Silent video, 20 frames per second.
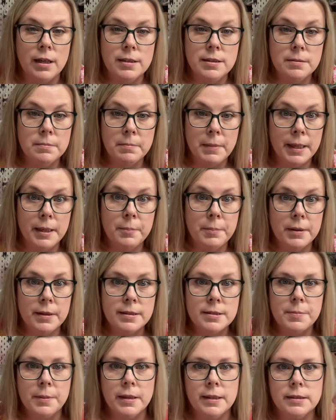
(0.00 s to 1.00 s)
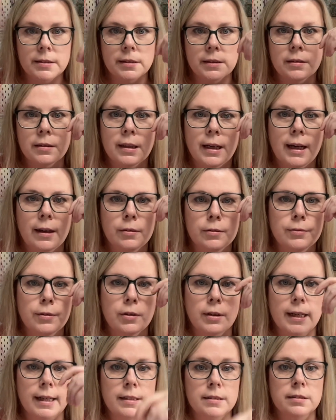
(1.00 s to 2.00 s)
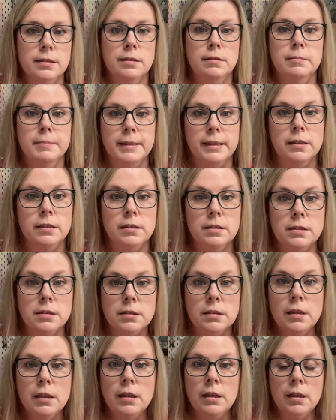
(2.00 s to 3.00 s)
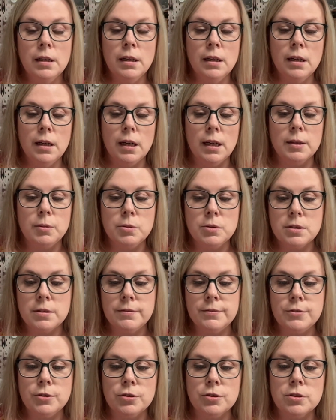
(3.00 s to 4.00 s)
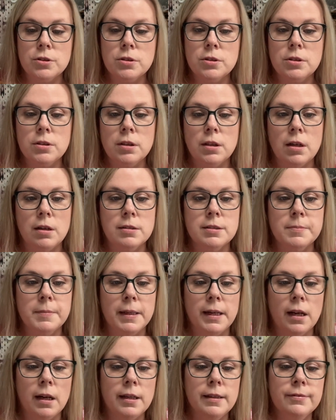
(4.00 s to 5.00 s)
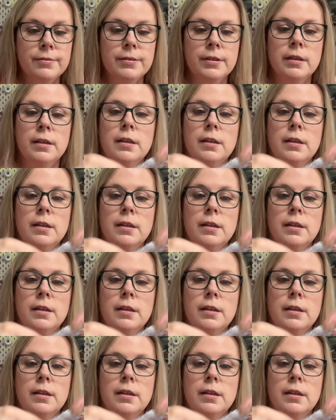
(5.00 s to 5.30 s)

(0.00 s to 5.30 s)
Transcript: I didn't make bias binding out of organza. Oh my God. I would have just lost my life.